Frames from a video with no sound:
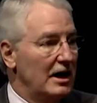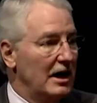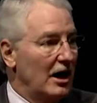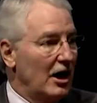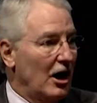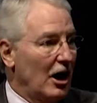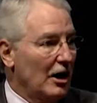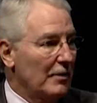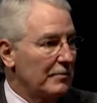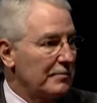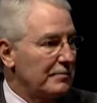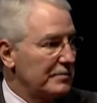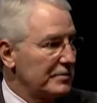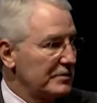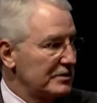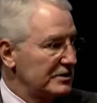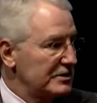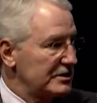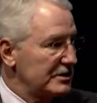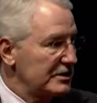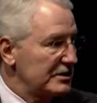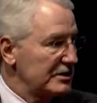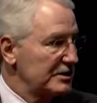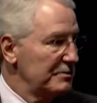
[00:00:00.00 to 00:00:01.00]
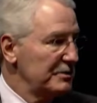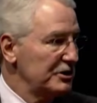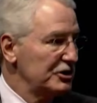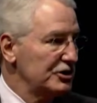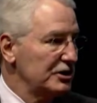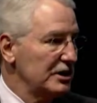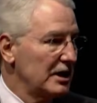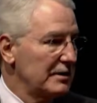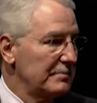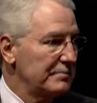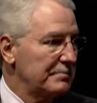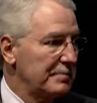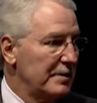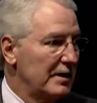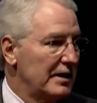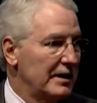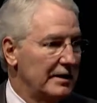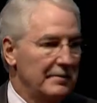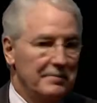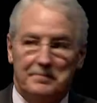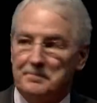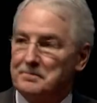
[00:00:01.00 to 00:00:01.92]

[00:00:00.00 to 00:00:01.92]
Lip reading: Our Commission on